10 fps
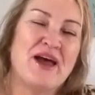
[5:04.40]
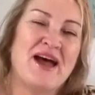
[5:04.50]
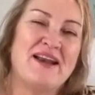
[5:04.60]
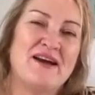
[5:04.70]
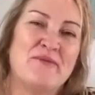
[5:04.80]

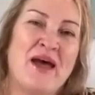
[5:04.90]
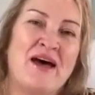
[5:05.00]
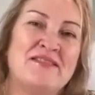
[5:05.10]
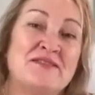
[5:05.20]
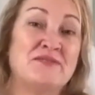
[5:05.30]

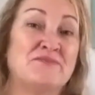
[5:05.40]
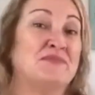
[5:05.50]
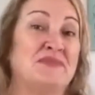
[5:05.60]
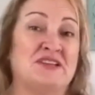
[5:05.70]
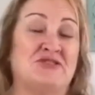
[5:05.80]
about
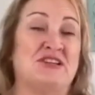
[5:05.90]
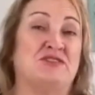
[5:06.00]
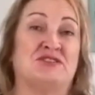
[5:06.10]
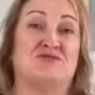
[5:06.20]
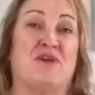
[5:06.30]
them literally
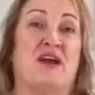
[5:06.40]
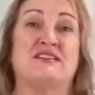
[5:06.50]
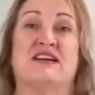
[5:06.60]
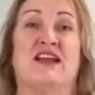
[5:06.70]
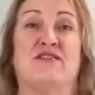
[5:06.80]
just
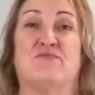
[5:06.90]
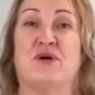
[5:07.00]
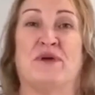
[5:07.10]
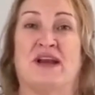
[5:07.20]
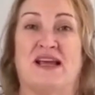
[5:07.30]
renting another
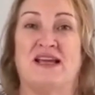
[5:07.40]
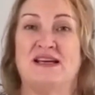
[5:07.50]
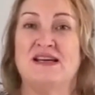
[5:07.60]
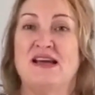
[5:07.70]
property